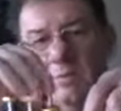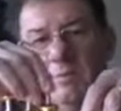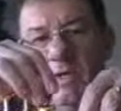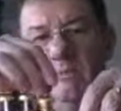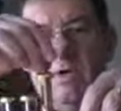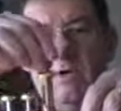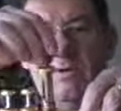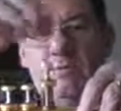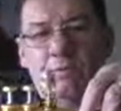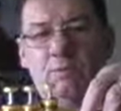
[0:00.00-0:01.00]
my
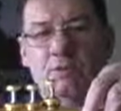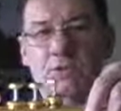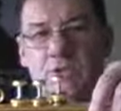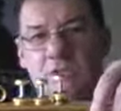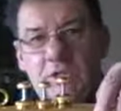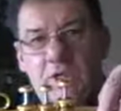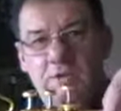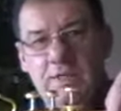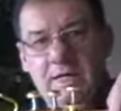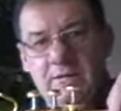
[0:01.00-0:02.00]
valve will just slot
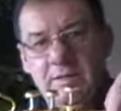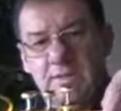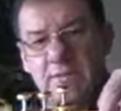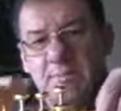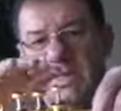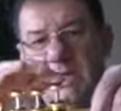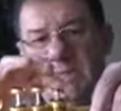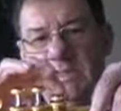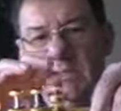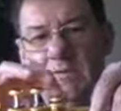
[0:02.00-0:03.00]
down into
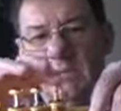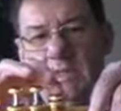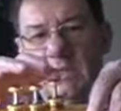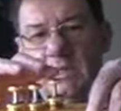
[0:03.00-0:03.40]
place.